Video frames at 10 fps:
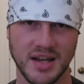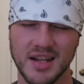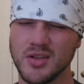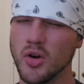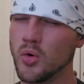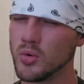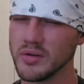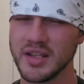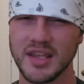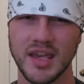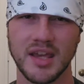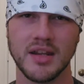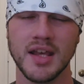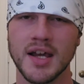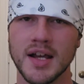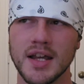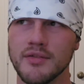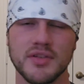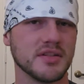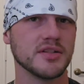I totally get,
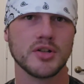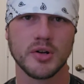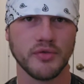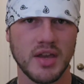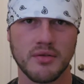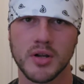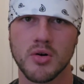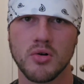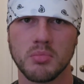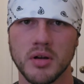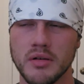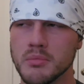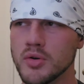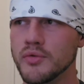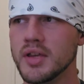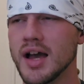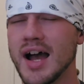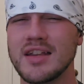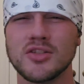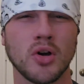if this is your favorite Coen brother movie,
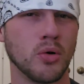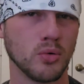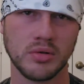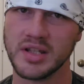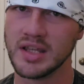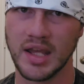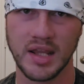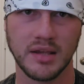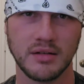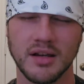I totally get it.